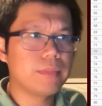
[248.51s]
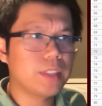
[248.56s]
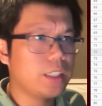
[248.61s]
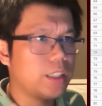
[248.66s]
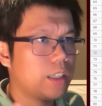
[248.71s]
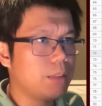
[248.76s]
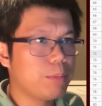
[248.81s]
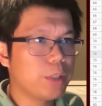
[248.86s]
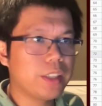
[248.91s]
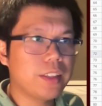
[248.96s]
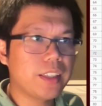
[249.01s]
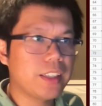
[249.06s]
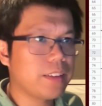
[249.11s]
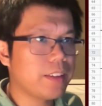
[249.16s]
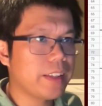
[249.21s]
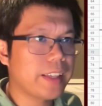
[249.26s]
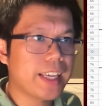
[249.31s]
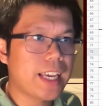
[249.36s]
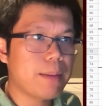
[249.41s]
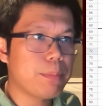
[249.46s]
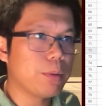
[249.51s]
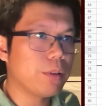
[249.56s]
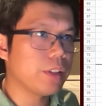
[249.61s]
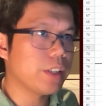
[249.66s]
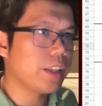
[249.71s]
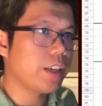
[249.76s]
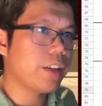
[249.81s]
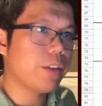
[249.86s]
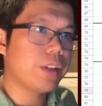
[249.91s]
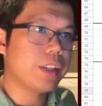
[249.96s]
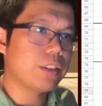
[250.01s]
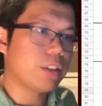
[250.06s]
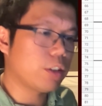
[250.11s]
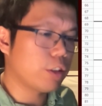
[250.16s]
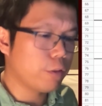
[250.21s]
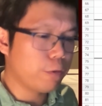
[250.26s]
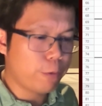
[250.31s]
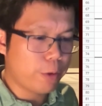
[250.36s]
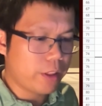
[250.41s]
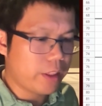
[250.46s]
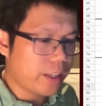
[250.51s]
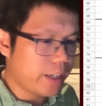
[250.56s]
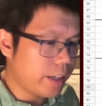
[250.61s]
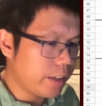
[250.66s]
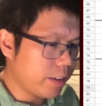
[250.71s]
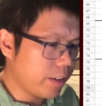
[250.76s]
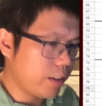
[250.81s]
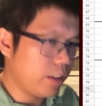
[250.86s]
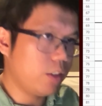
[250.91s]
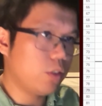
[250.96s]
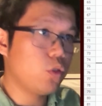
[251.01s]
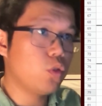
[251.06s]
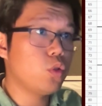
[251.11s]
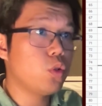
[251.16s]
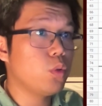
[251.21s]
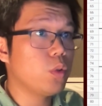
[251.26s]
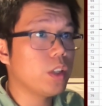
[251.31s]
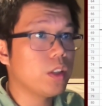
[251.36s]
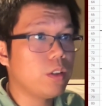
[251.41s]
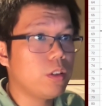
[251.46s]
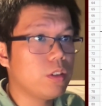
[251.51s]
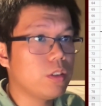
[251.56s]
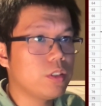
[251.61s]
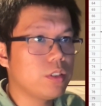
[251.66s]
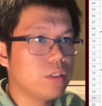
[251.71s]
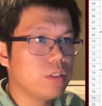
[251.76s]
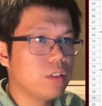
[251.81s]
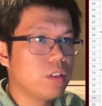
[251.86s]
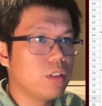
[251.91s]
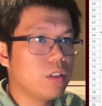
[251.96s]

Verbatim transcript: Uh, just as an example, say you start off with like a two slot,